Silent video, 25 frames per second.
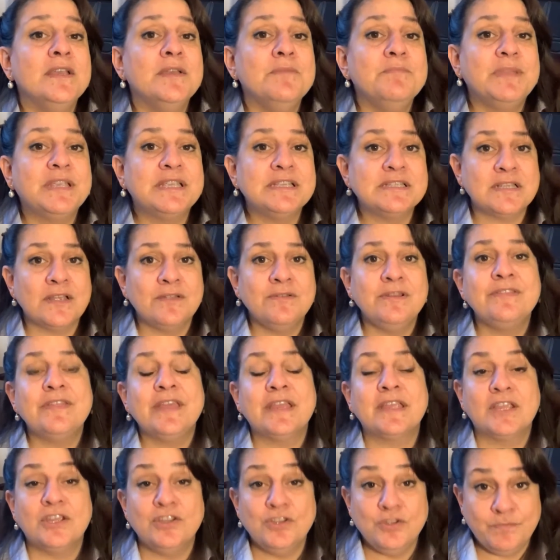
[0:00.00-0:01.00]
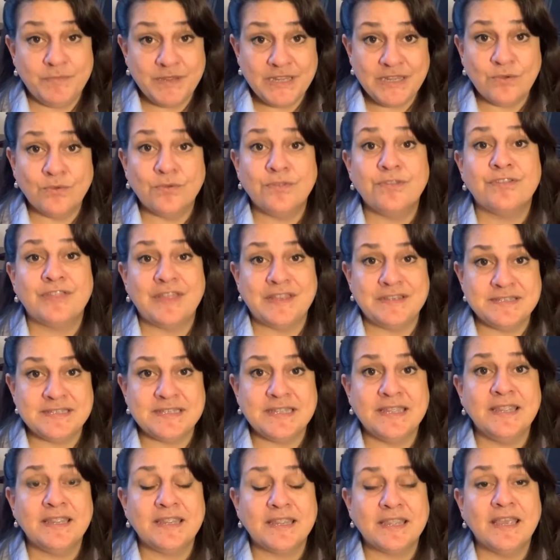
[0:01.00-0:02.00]
Because only then can you be
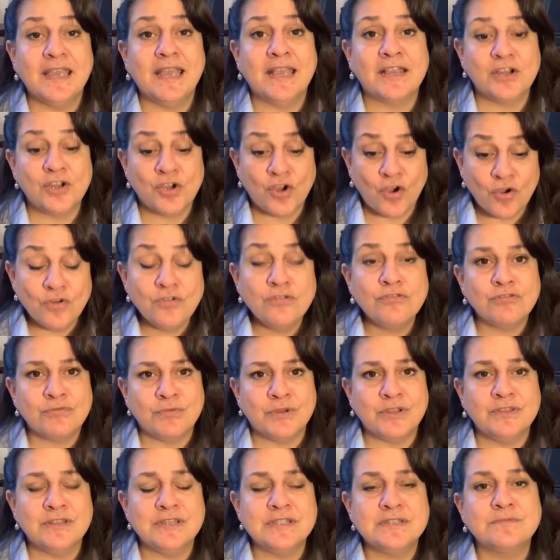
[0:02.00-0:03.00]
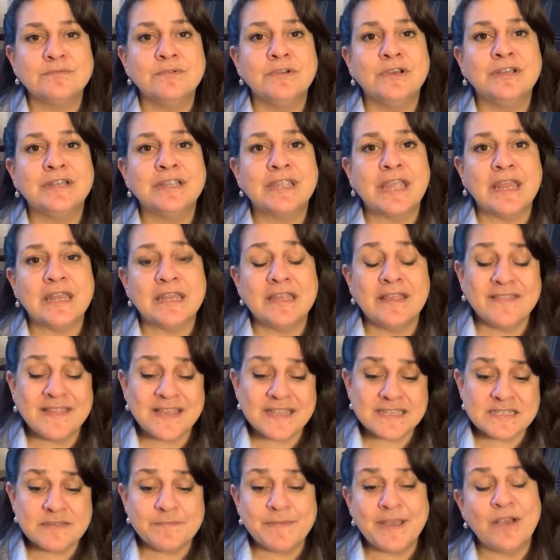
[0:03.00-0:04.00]
authentic and congruent, this word again. And
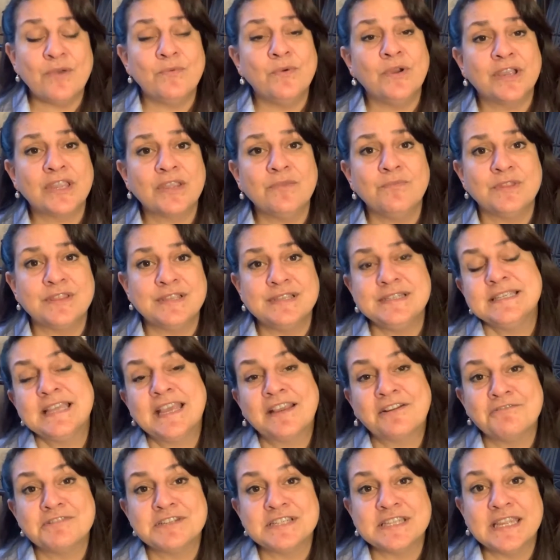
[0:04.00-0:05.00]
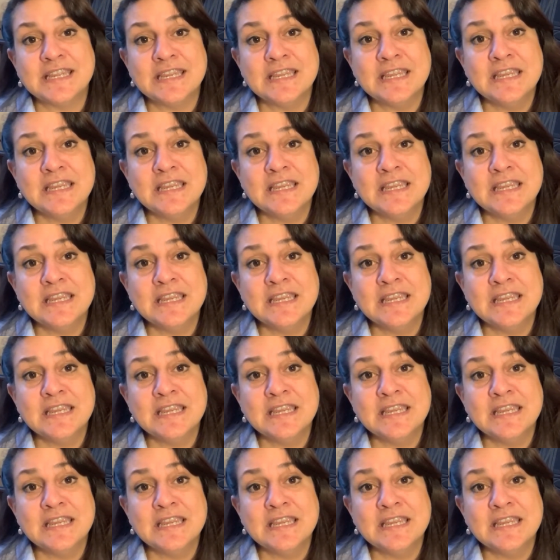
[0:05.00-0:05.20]
that's about working with integrity.